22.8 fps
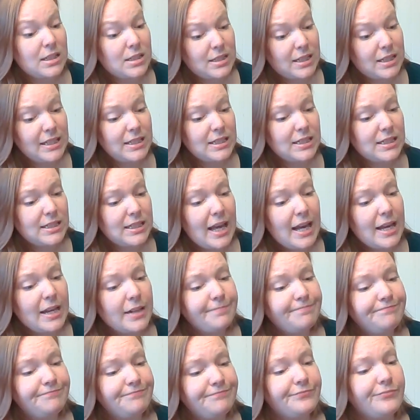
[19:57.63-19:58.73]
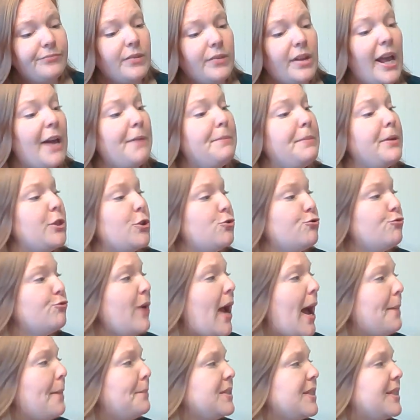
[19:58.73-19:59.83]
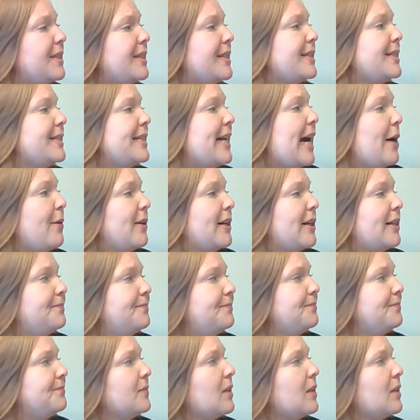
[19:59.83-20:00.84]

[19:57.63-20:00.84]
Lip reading: Since then, I've been trapped in this tower.